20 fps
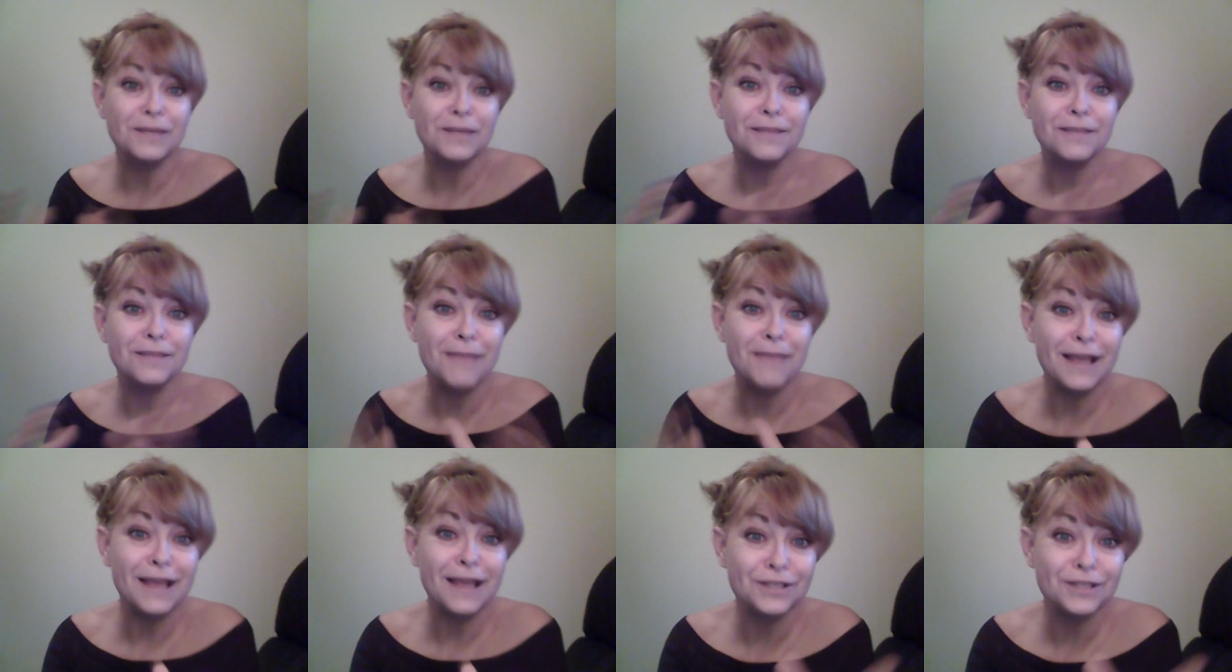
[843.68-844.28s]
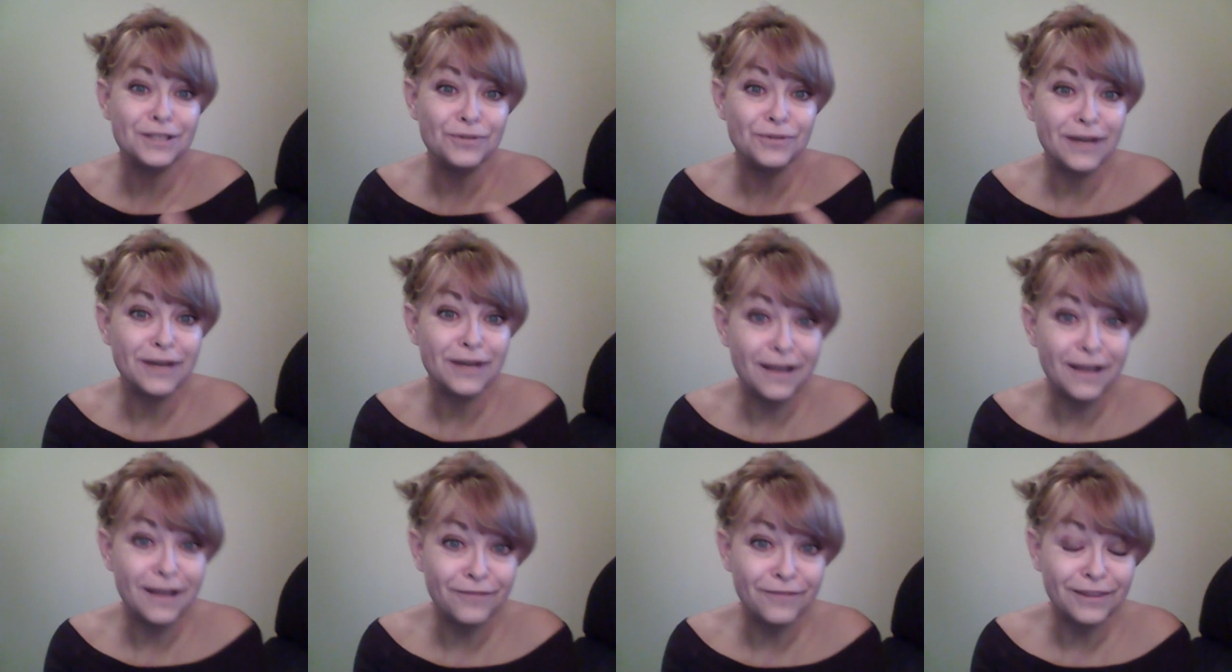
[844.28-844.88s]
the master at
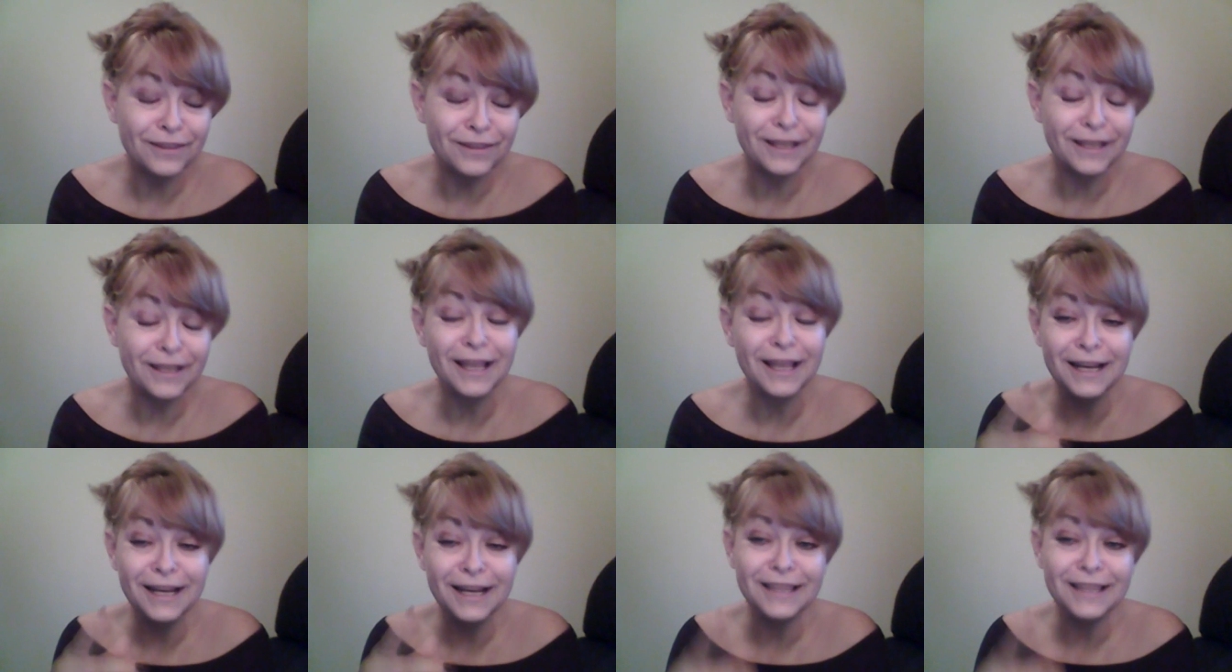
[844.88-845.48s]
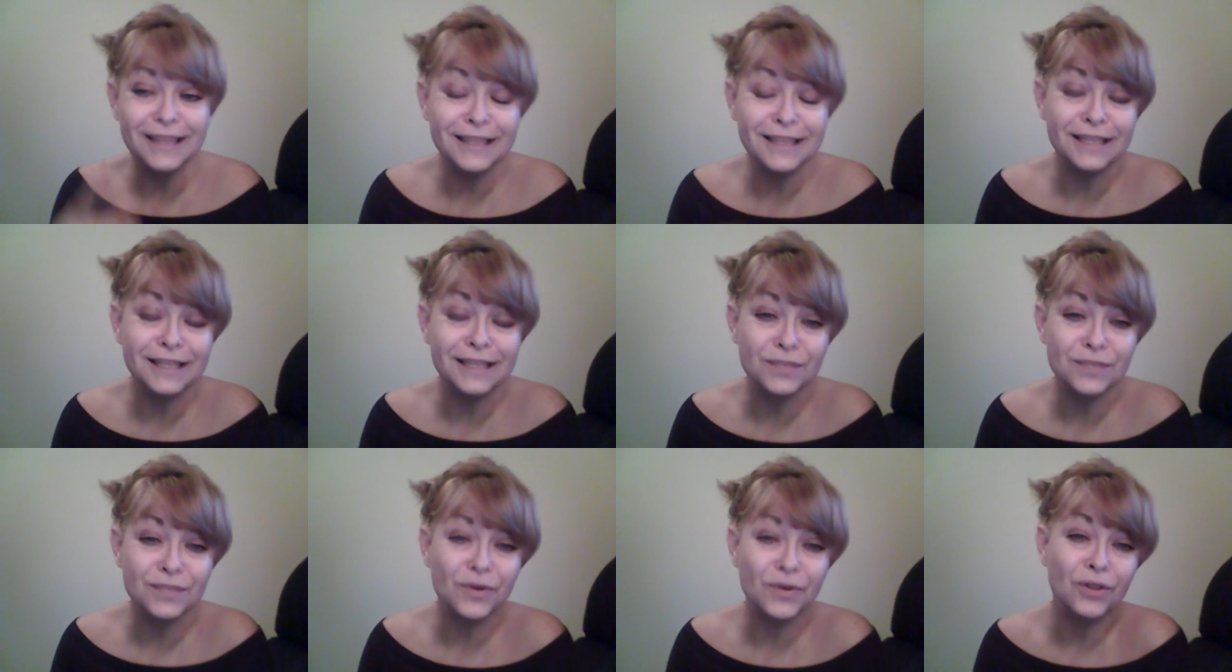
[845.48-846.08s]
everything. And I think
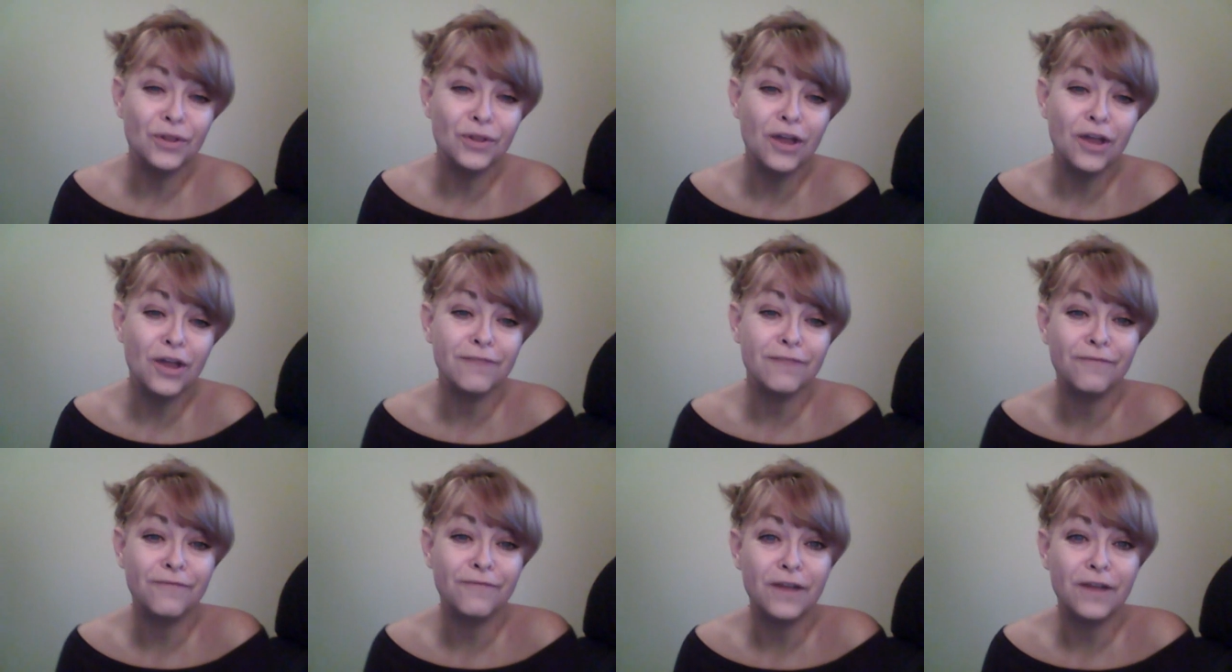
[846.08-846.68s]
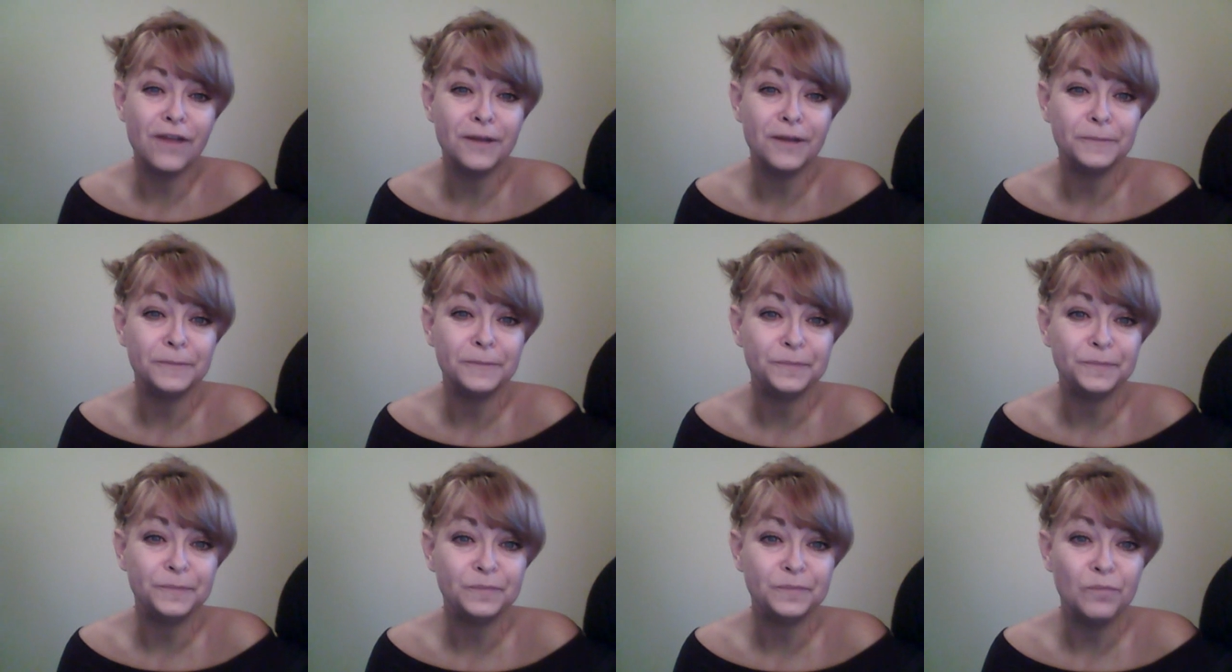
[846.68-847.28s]
that's where a lot of
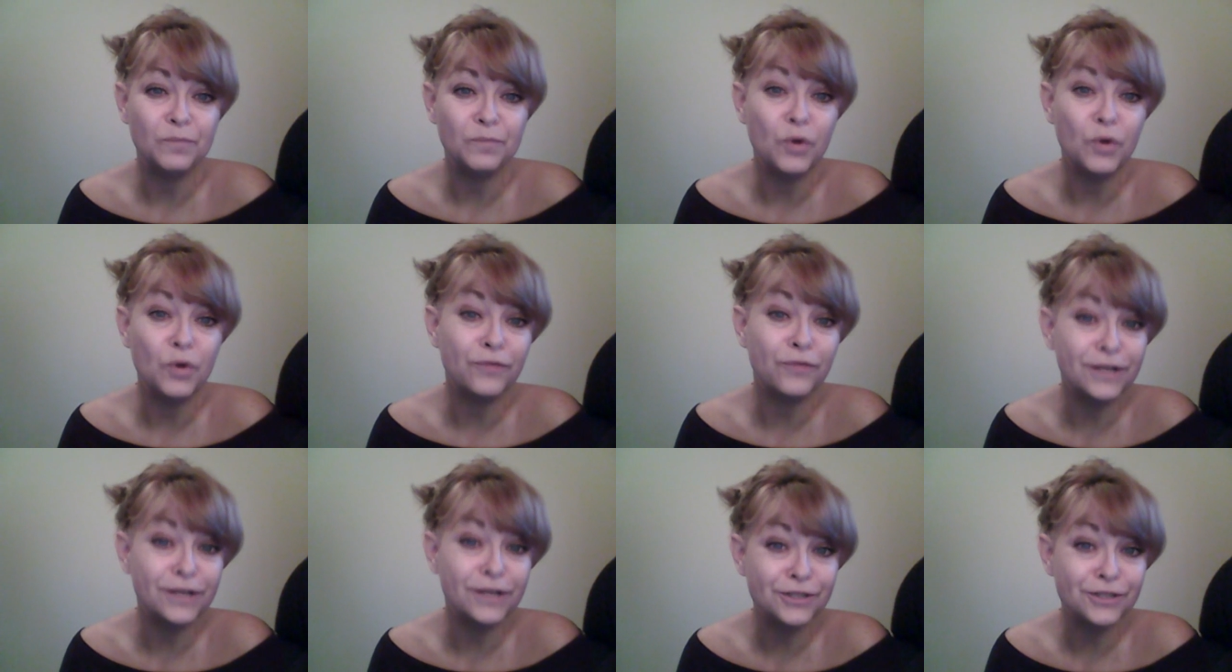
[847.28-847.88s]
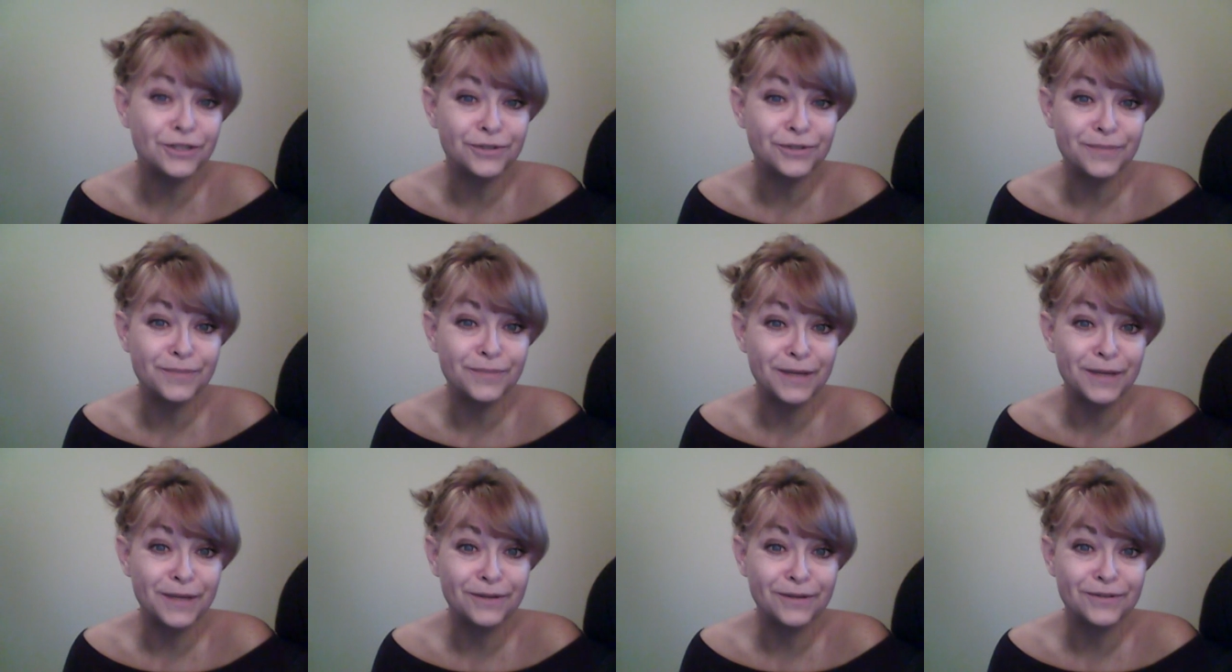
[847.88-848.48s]
um, motivational
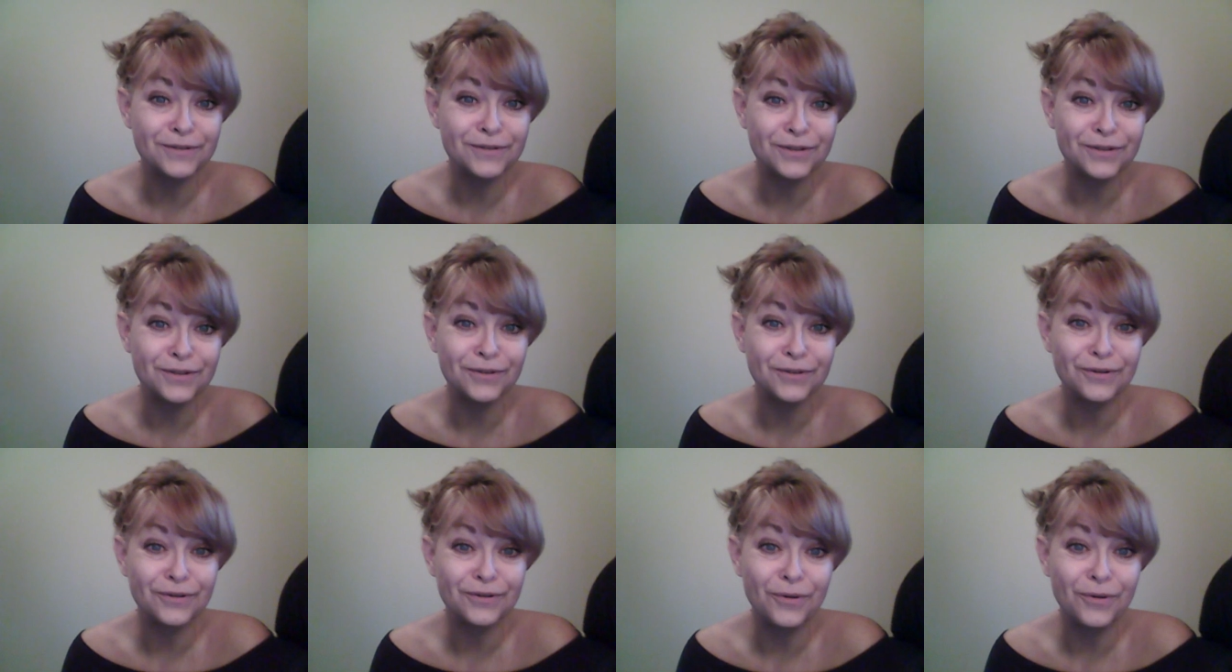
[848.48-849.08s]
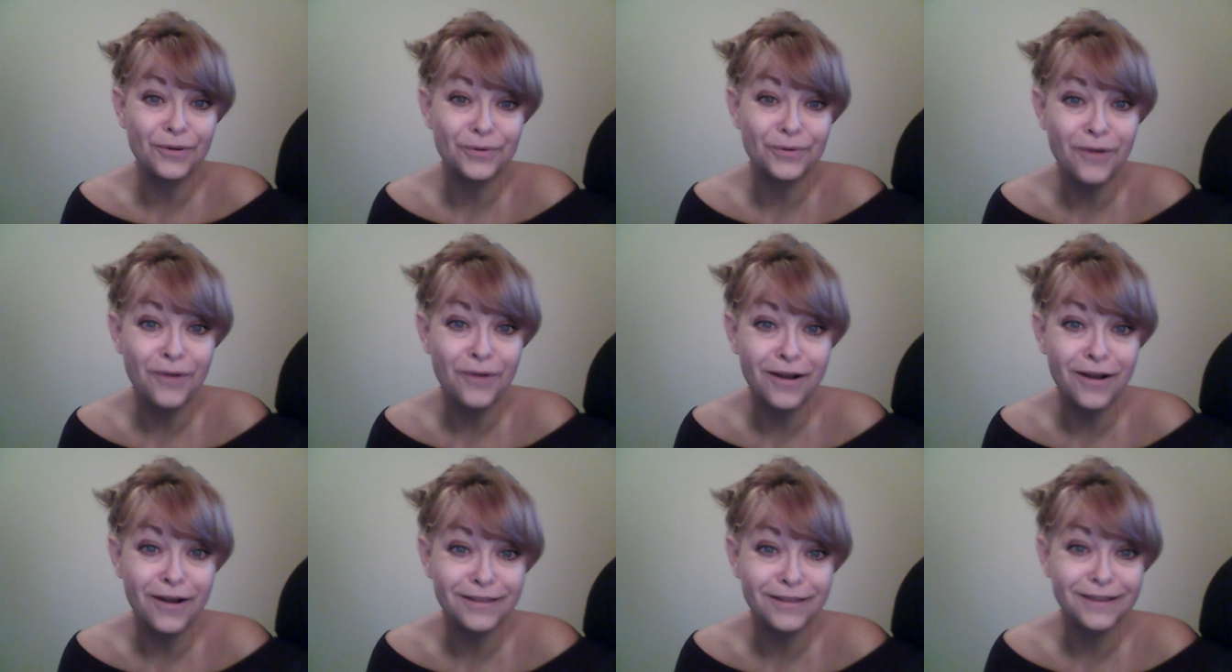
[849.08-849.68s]
speakers are going
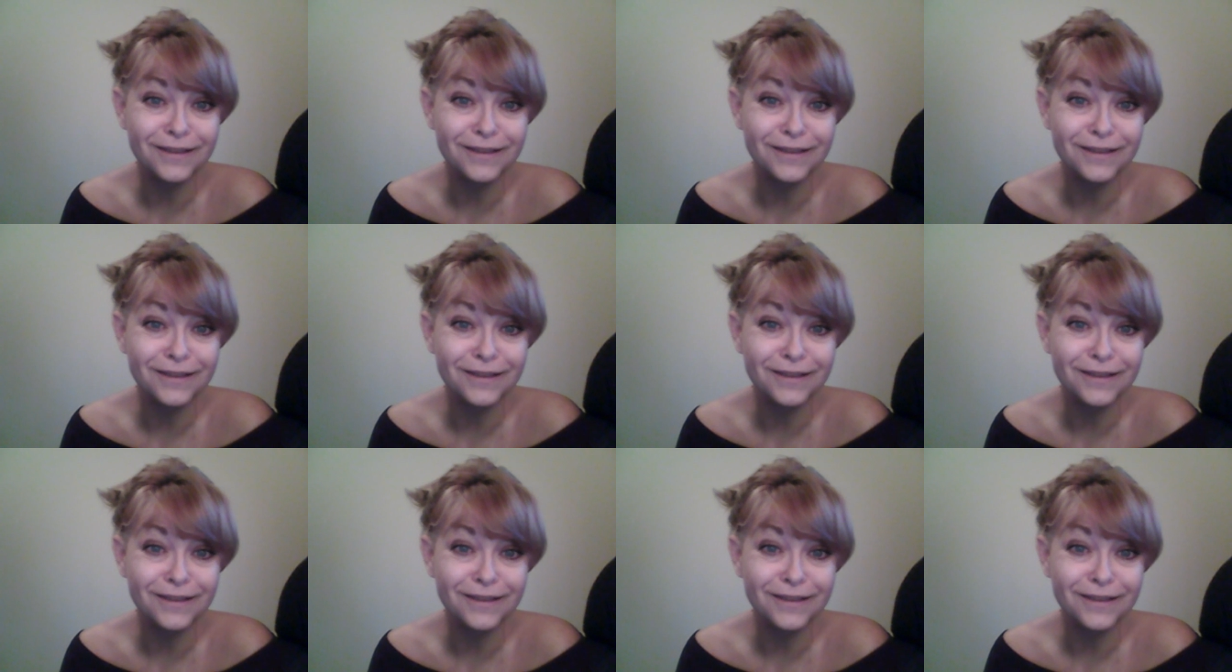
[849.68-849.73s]
wrong.